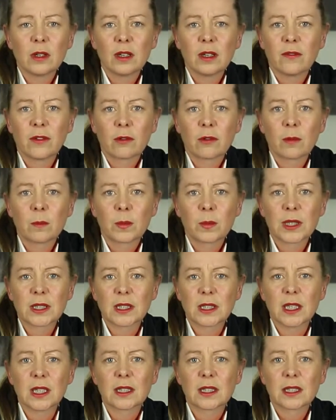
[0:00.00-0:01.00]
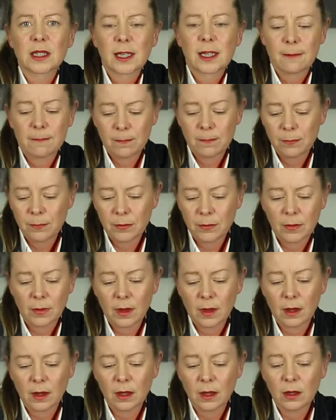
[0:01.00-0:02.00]
you're in business,
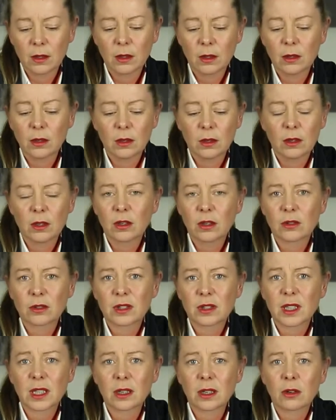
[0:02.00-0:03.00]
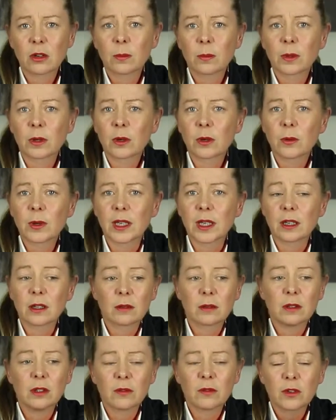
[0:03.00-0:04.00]
you can just stick a couple of quid.
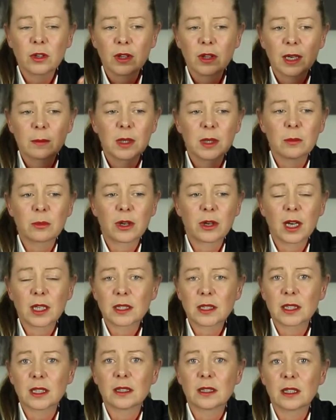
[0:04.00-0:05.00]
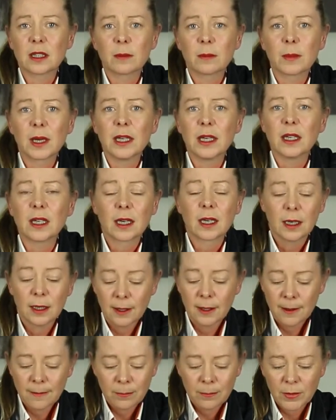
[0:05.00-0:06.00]
You've got that many price lists you can make.
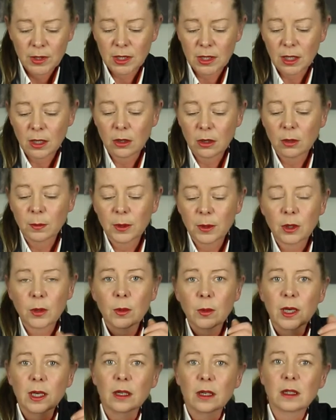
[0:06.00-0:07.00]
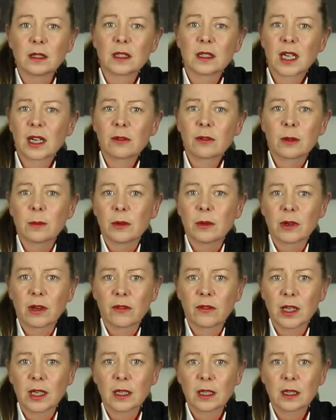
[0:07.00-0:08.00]
Stick a couple of quid on and tell them they're
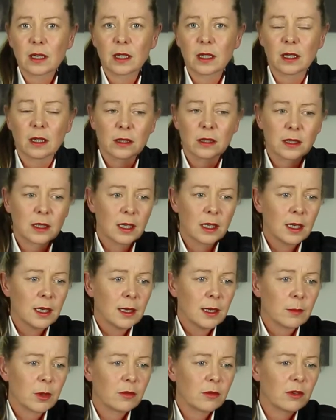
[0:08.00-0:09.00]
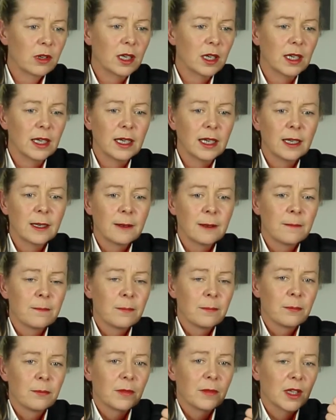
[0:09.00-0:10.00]
having it at cost. But really,
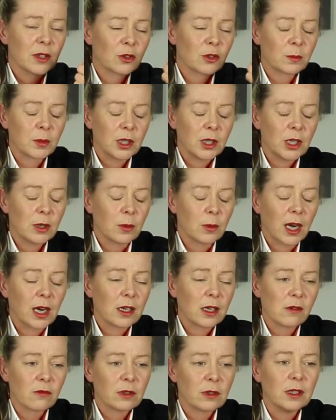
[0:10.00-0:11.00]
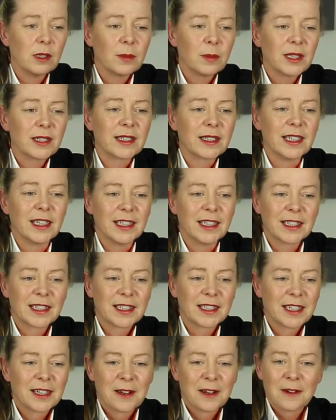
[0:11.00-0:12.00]
it's up to you how you run your
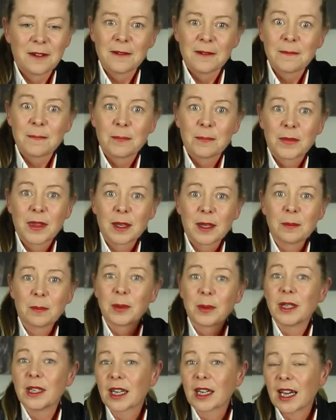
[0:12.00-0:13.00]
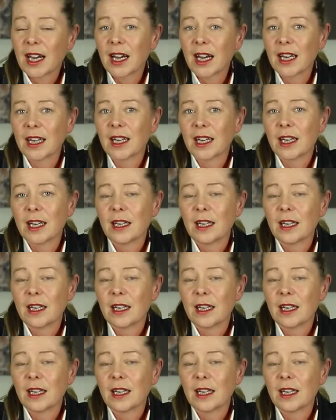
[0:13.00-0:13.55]
business. But you can